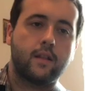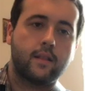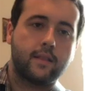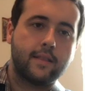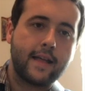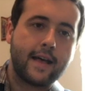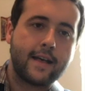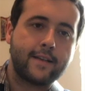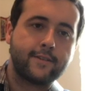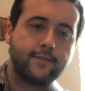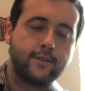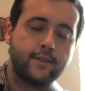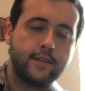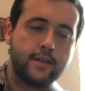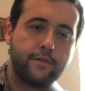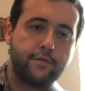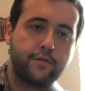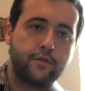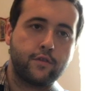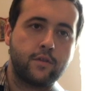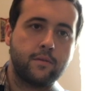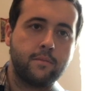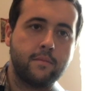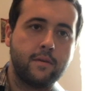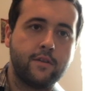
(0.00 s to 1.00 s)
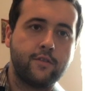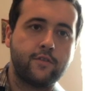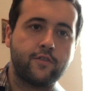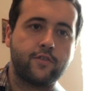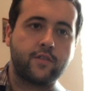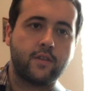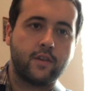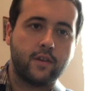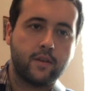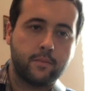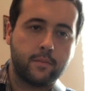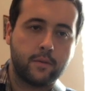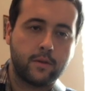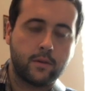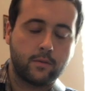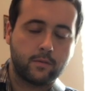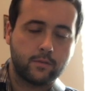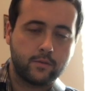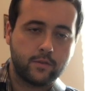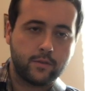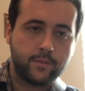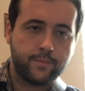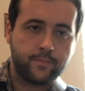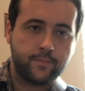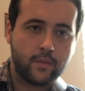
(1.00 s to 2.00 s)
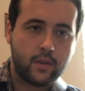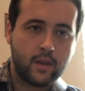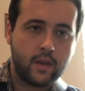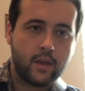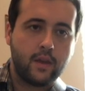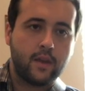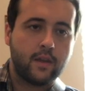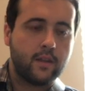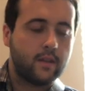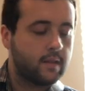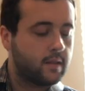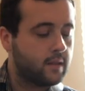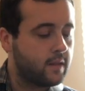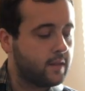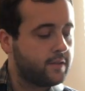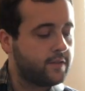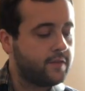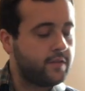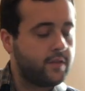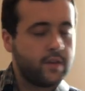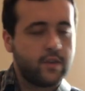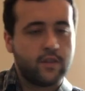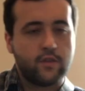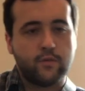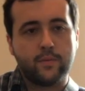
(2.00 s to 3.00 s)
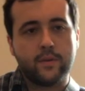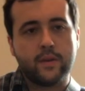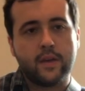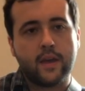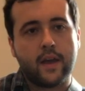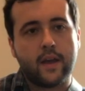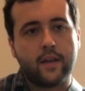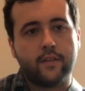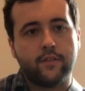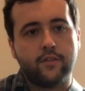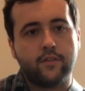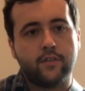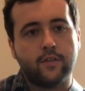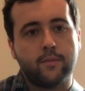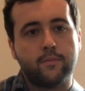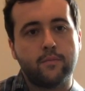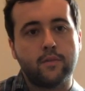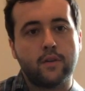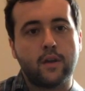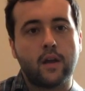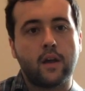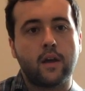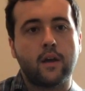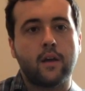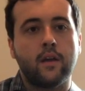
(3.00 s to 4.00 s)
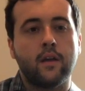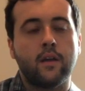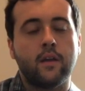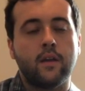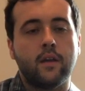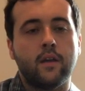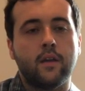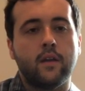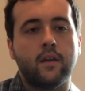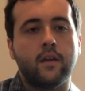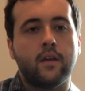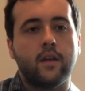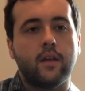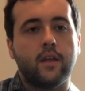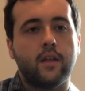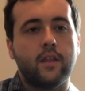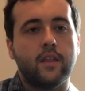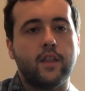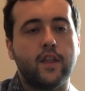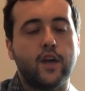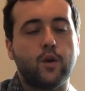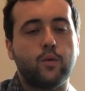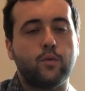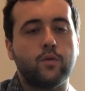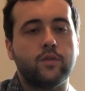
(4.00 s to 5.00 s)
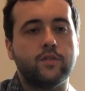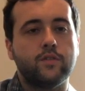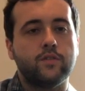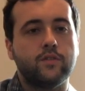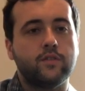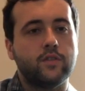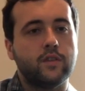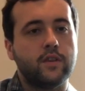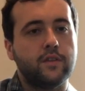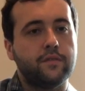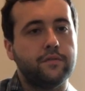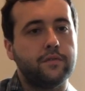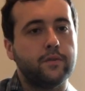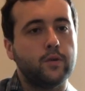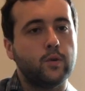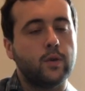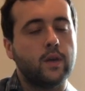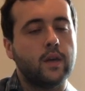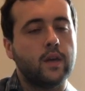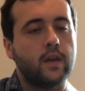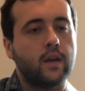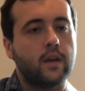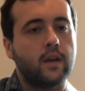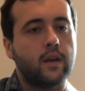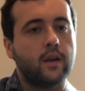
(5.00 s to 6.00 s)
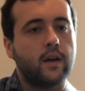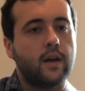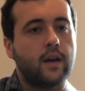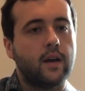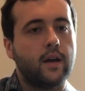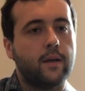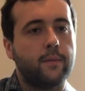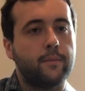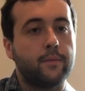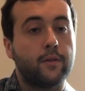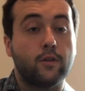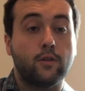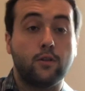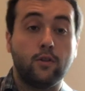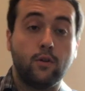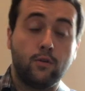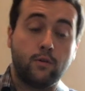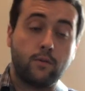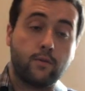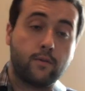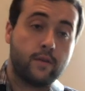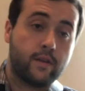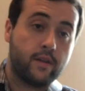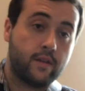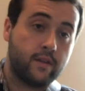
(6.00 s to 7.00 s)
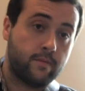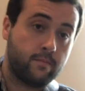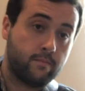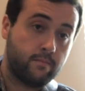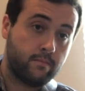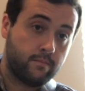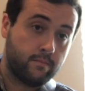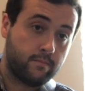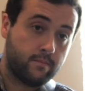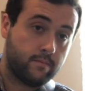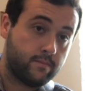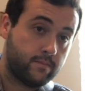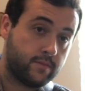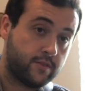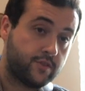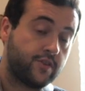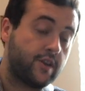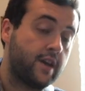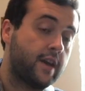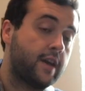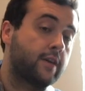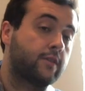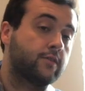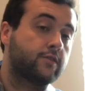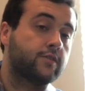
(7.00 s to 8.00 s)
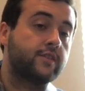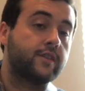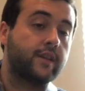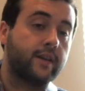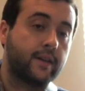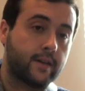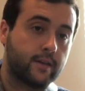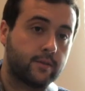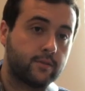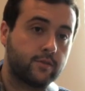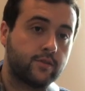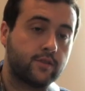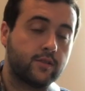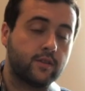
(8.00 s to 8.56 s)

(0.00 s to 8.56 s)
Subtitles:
Lastly, for the major scale modes, let's say that we had something that was evoking the Locrian scale sound.